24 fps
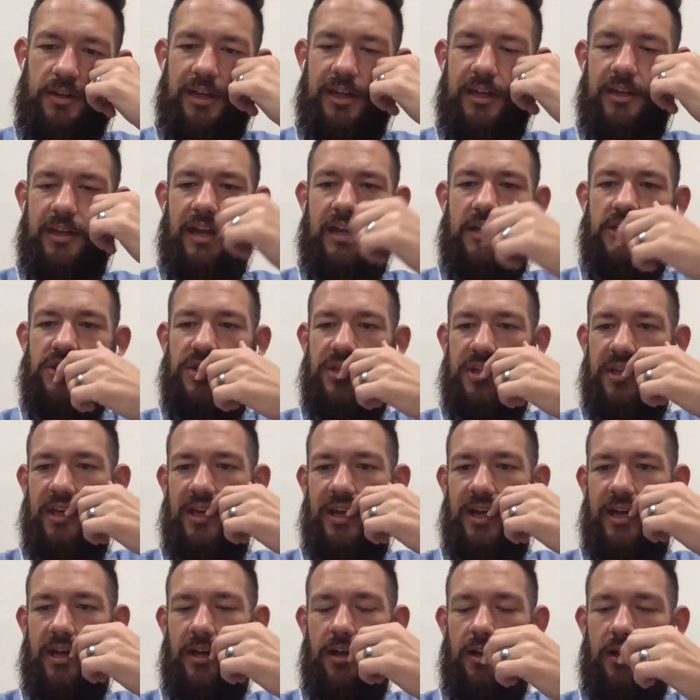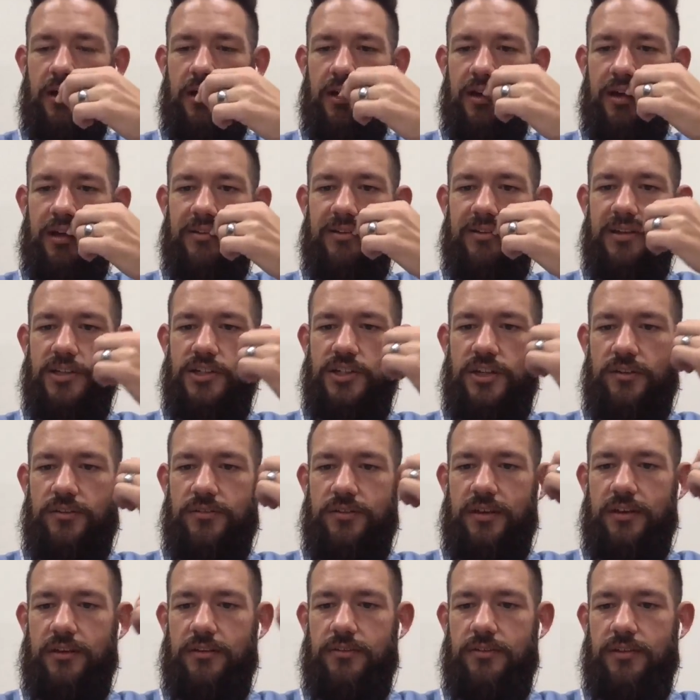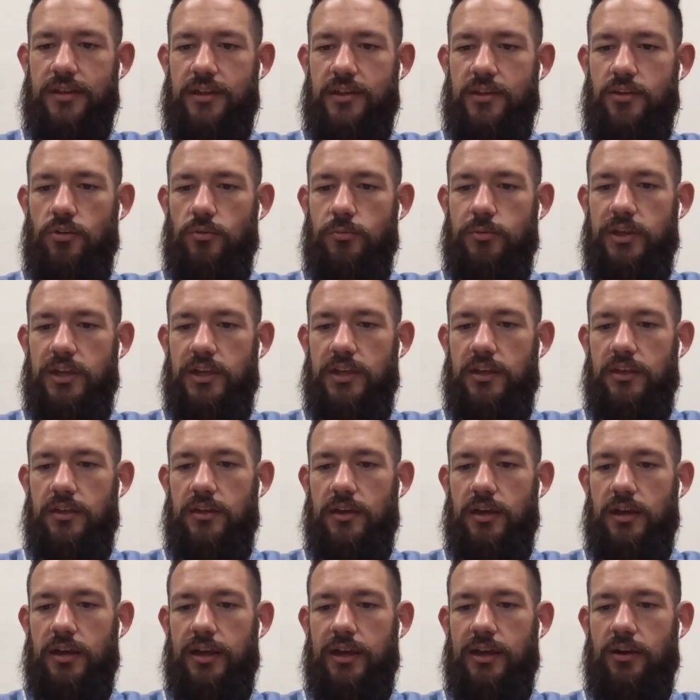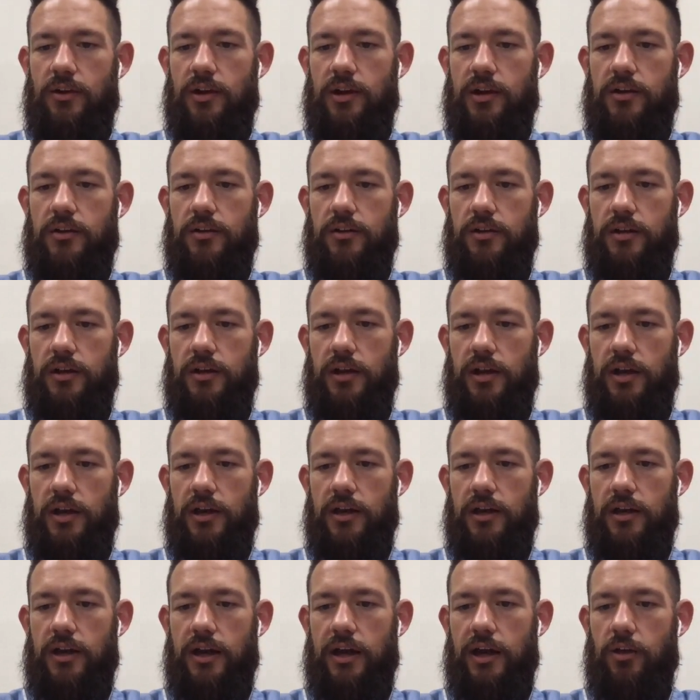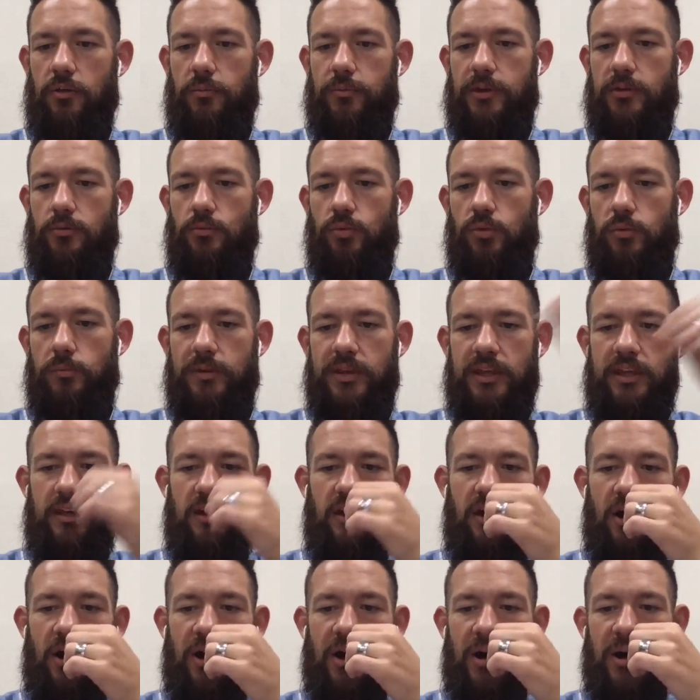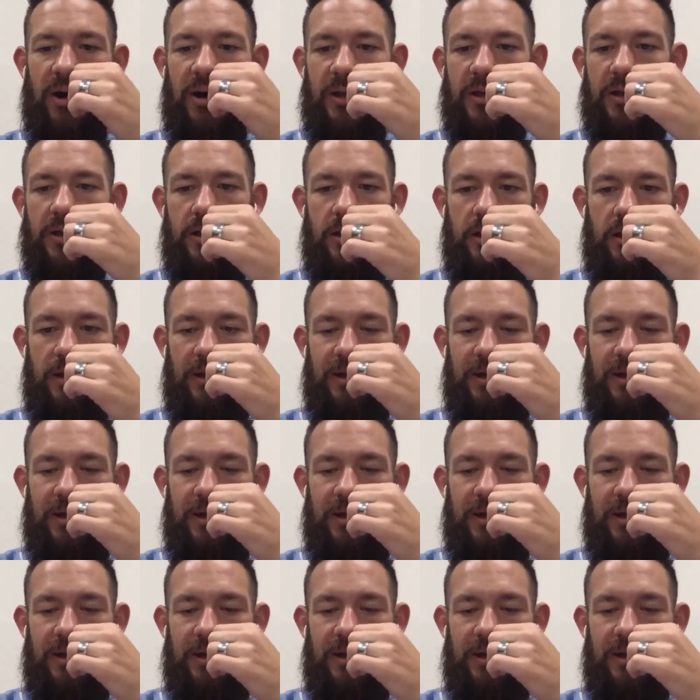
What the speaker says: And actually, TJ says that he'll be, Eric Heilman will be on